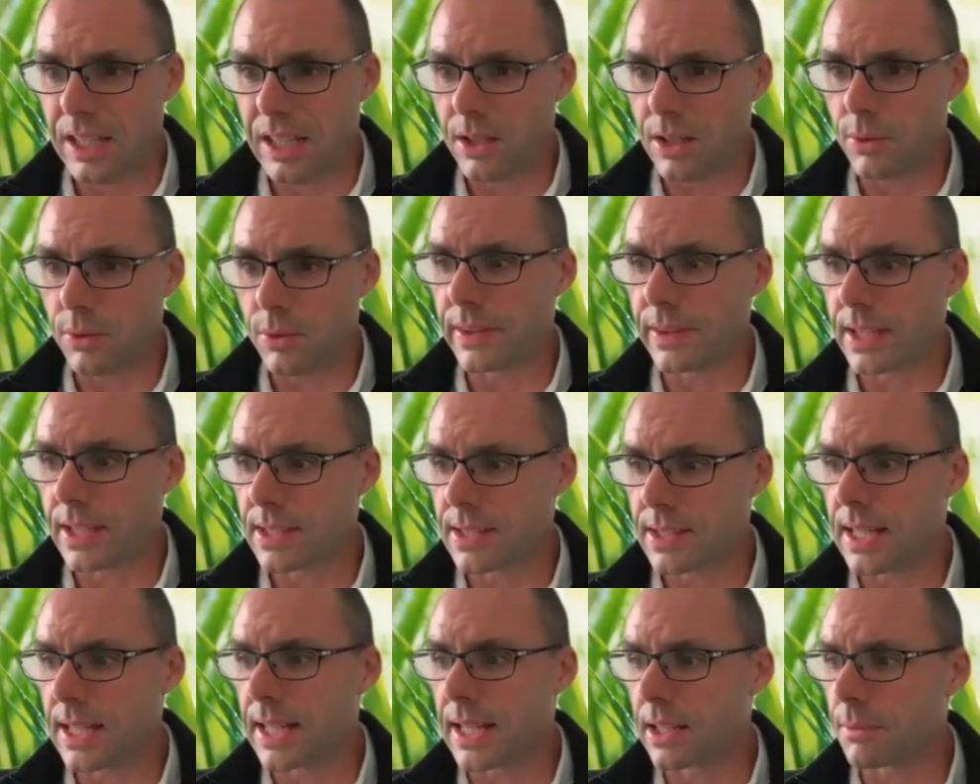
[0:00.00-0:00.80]
when they
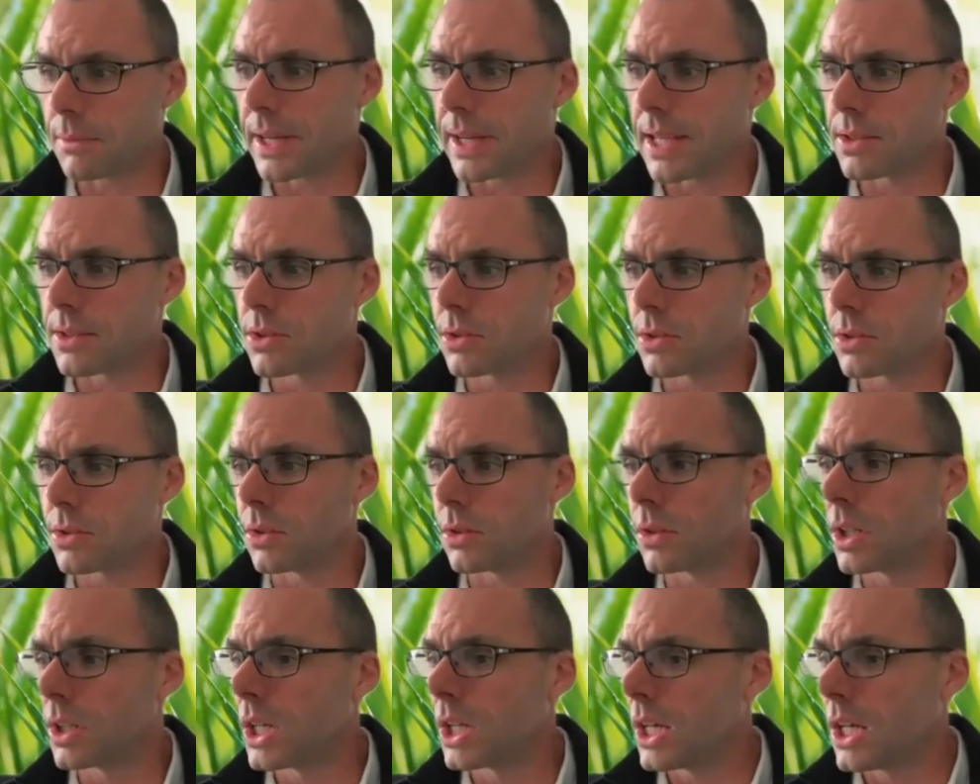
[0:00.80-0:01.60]
start at my
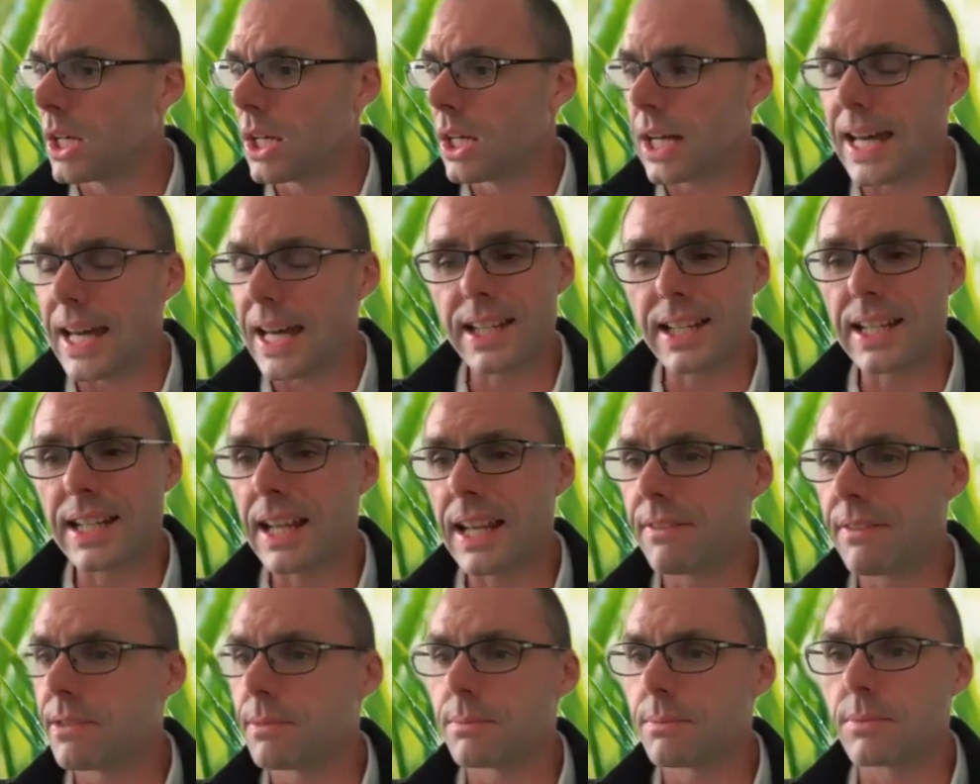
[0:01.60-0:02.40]
school, I can
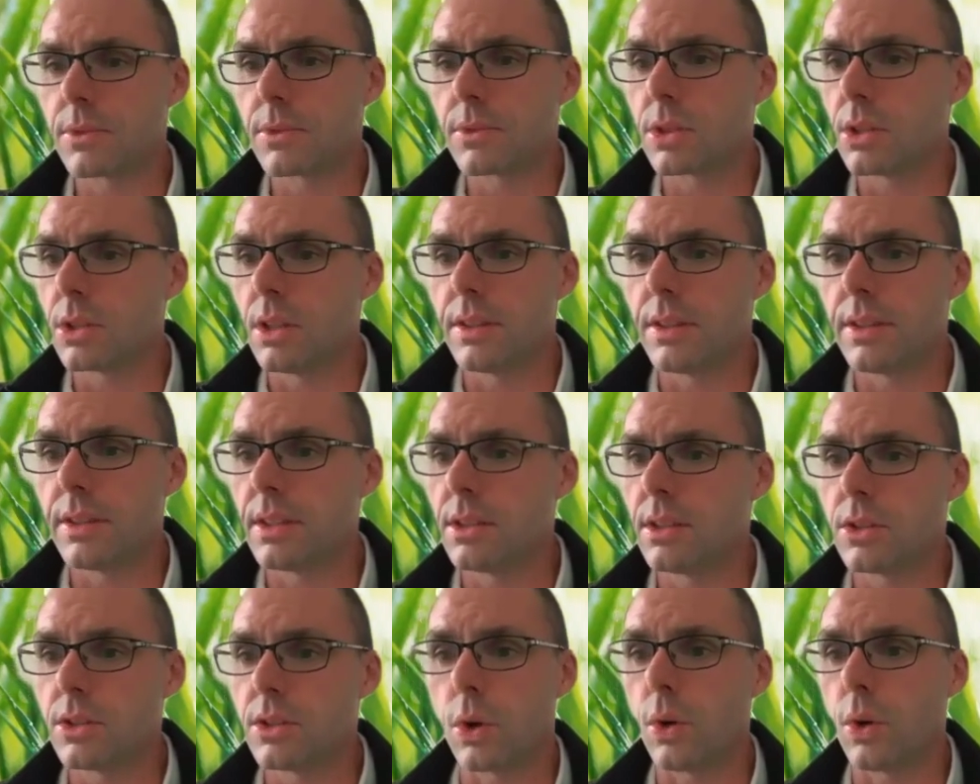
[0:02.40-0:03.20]
have them
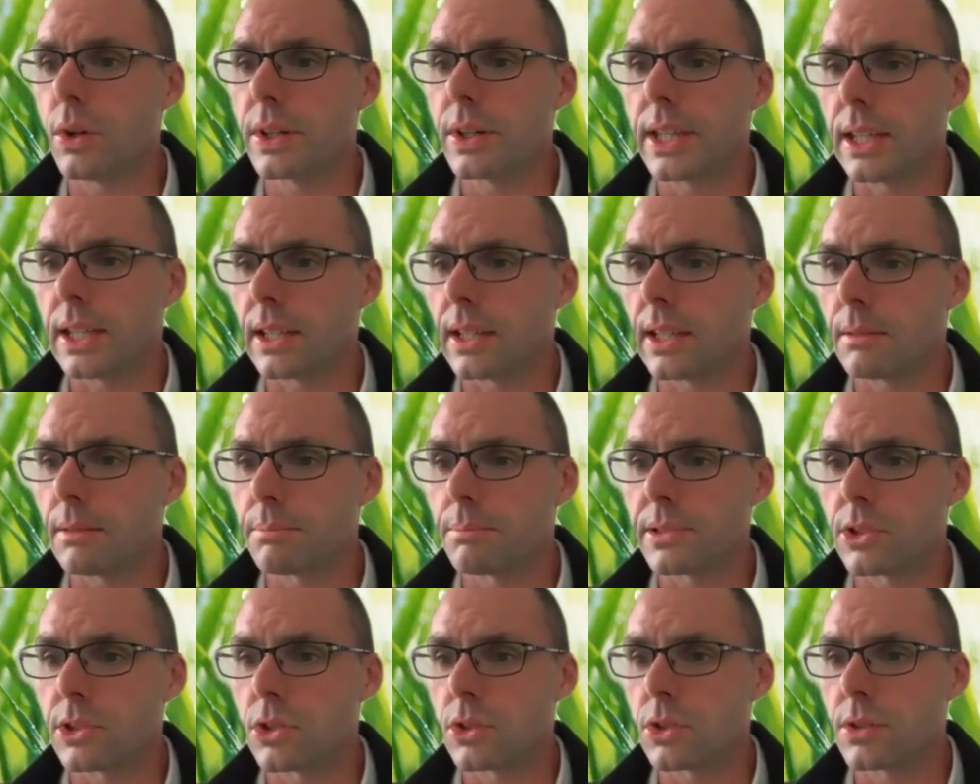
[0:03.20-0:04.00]
talking and
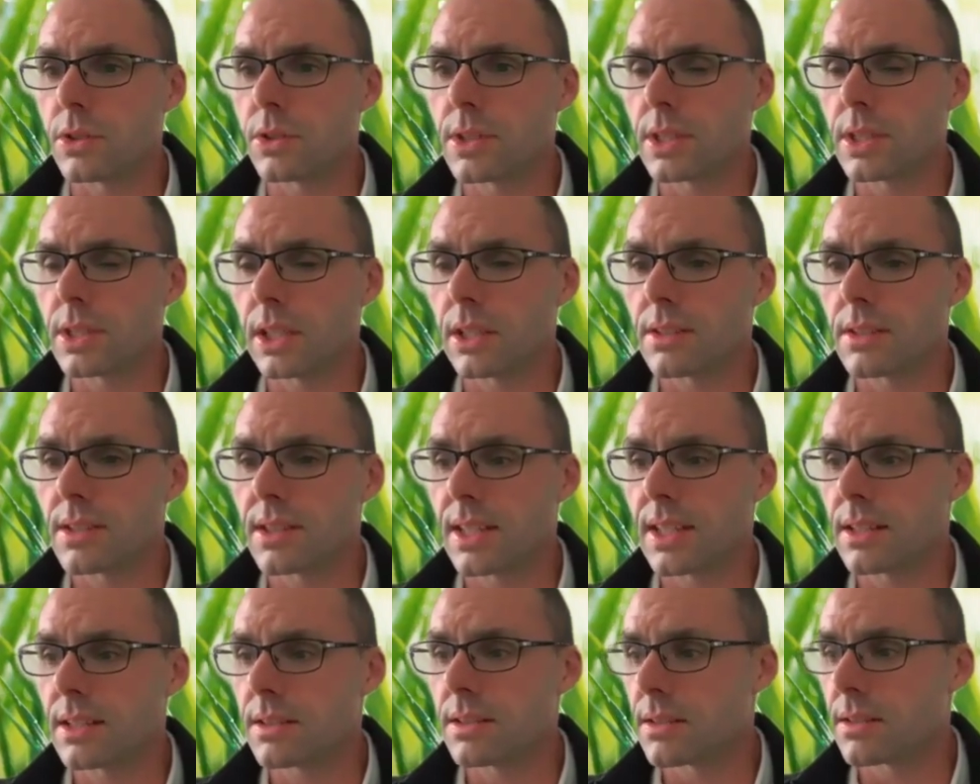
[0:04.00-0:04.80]
producing
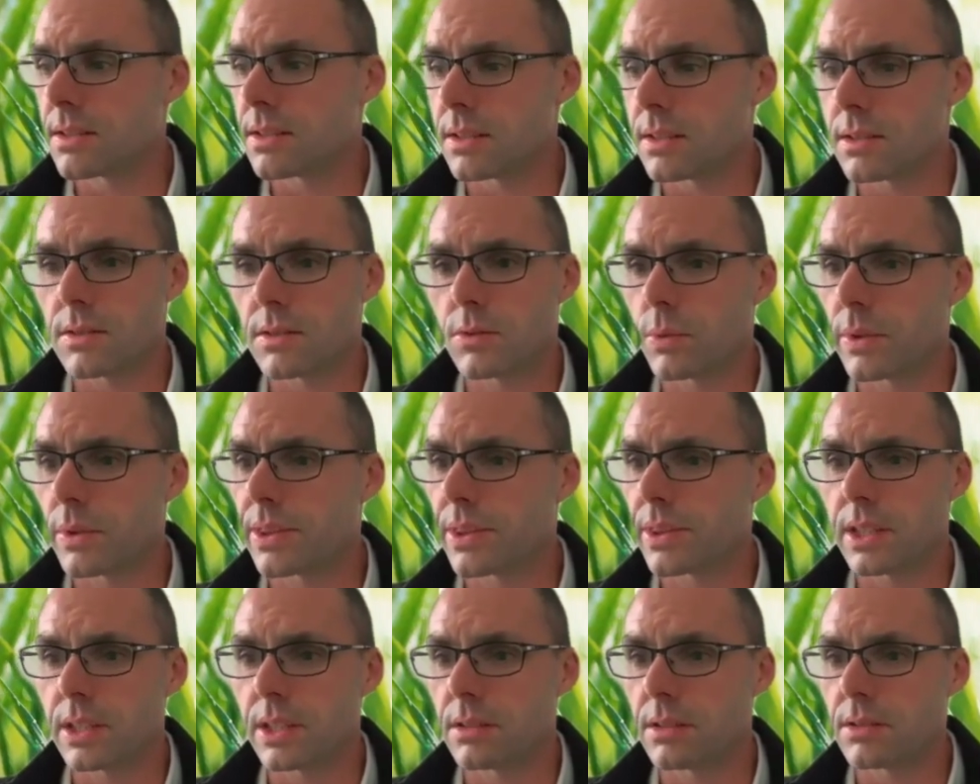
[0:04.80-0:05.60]
sentences
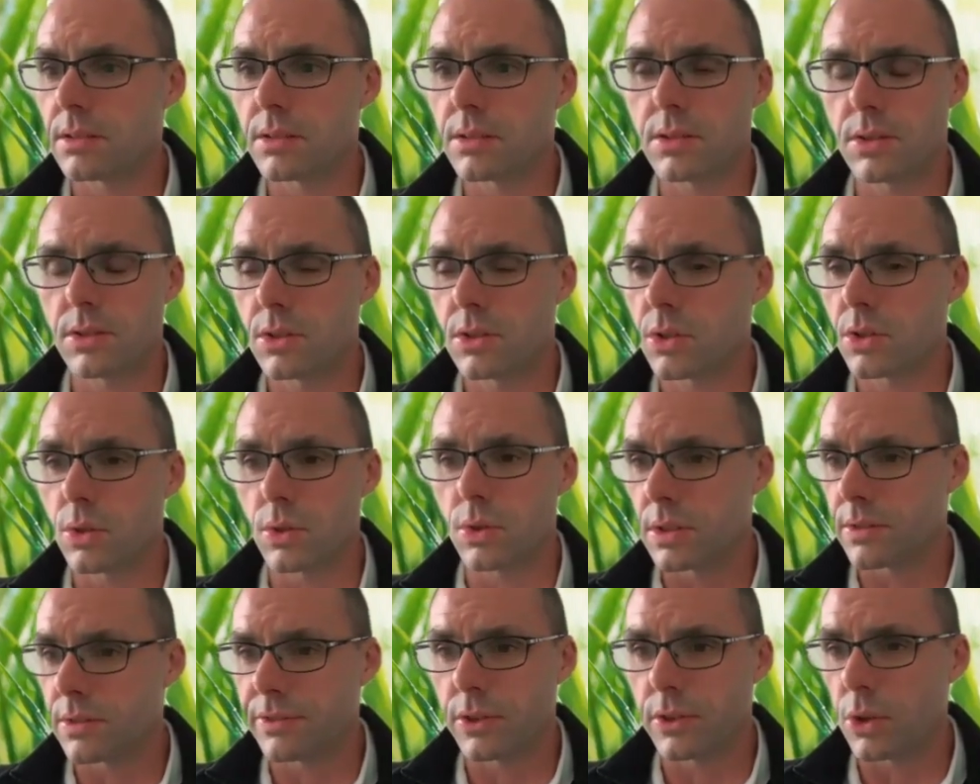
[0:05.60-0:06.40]
within
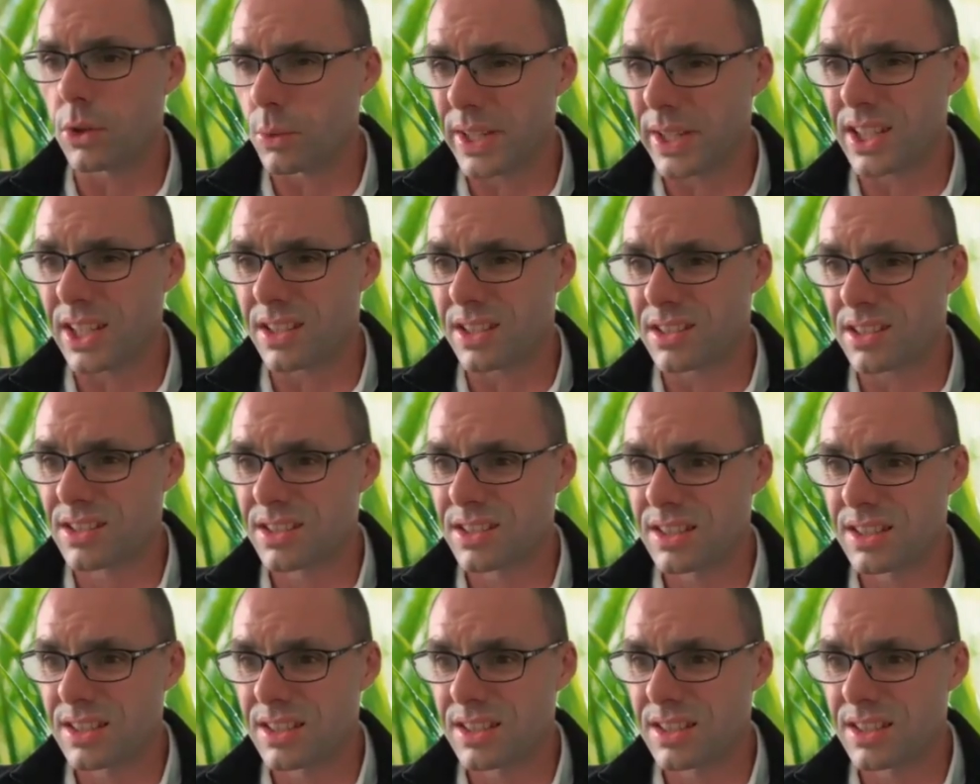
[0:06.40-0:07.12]
2 to 4 weeks.